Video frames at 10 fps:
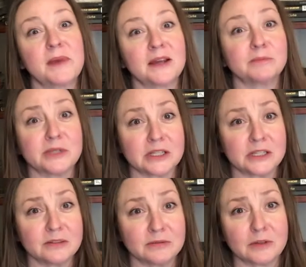might
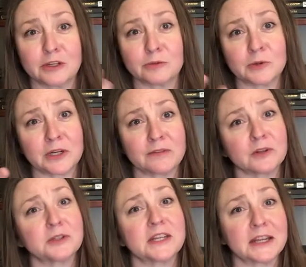be in
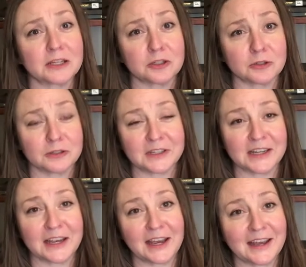whatever deck you're
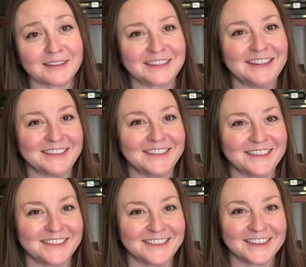looking at.